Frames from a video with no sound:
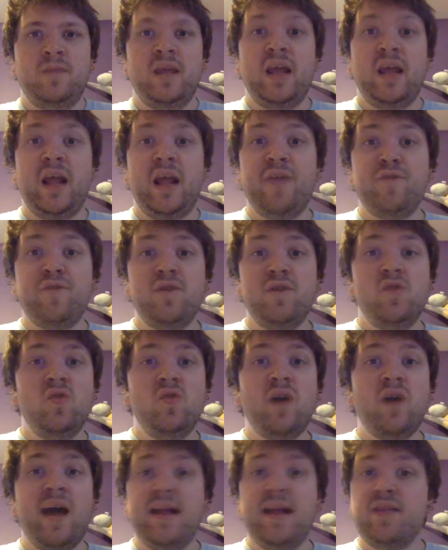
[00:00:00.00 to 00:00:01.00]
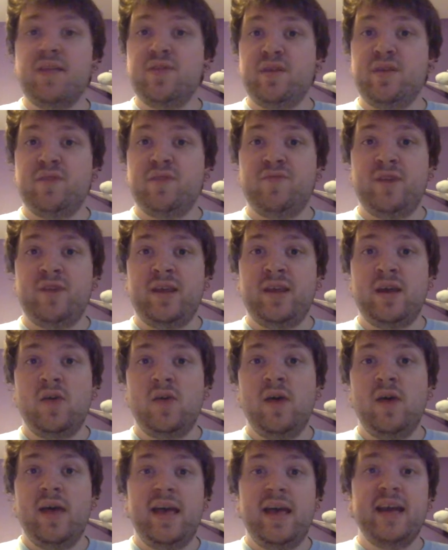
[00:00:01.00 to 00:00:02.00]
If you liked this video,
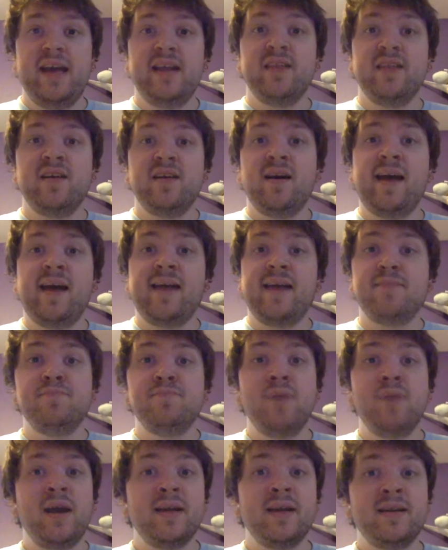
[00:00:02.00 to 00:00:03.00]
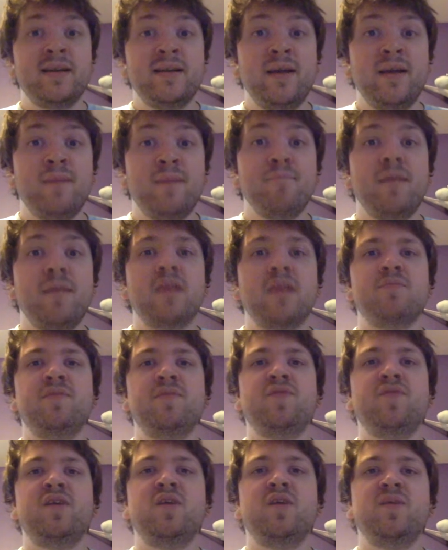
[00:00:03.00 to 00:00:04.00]
hitting the like button makes me
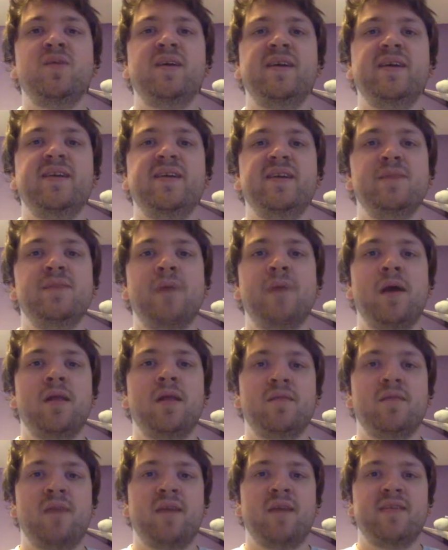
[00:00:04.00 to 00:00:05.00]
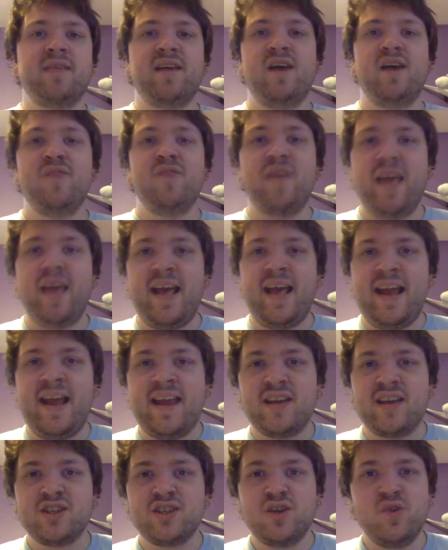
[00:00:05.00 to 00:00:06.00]
feel really good about myself, and it
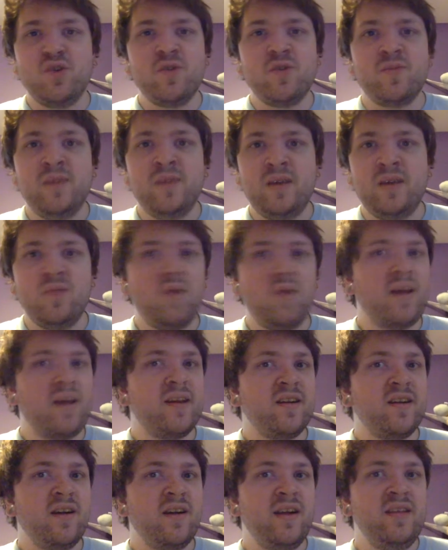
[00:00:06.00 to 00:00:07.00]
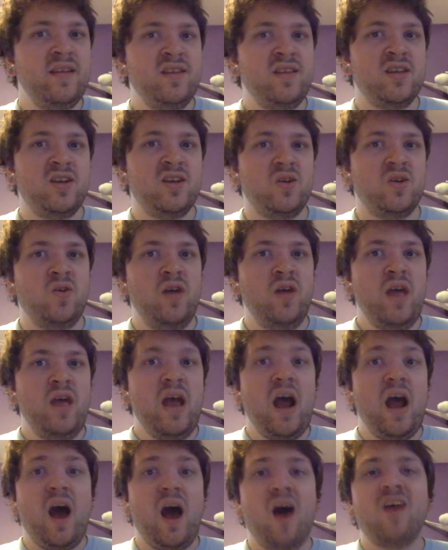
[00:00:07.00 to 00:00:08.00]
shows me what you're into.
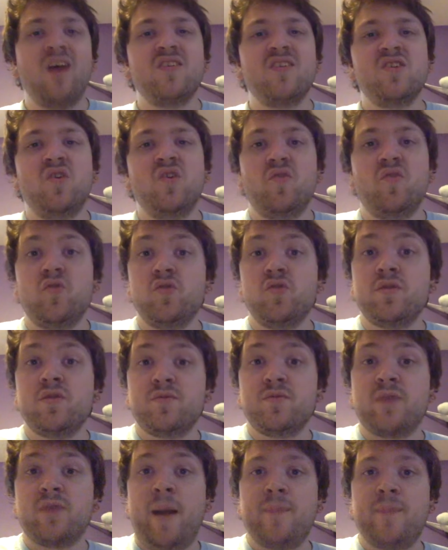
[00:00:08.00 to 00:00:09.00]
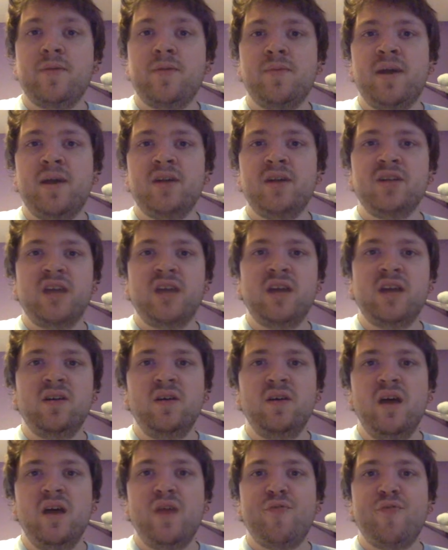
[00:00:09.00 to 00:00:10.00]
Also, if you subscribe to my channel,
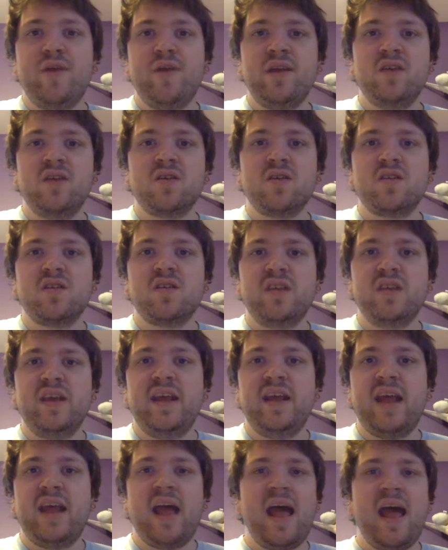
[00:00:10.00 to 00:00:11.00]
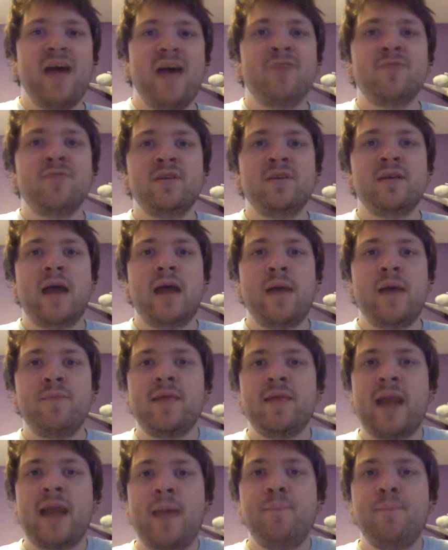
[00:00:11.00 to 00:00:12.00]
then you'll see every time
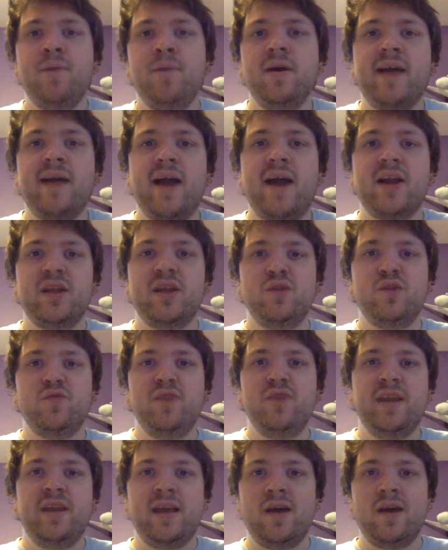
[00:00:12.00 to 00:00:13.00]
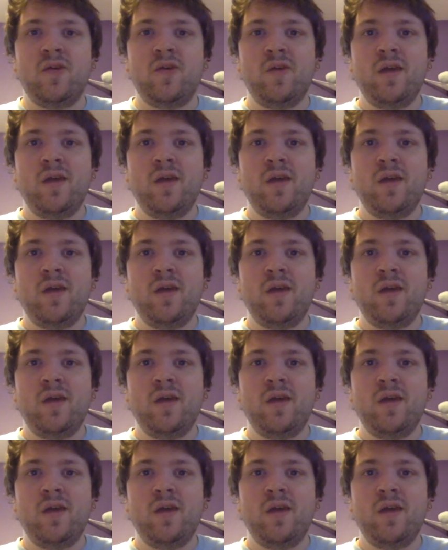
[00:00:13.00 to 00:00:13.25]
that I put out a new video.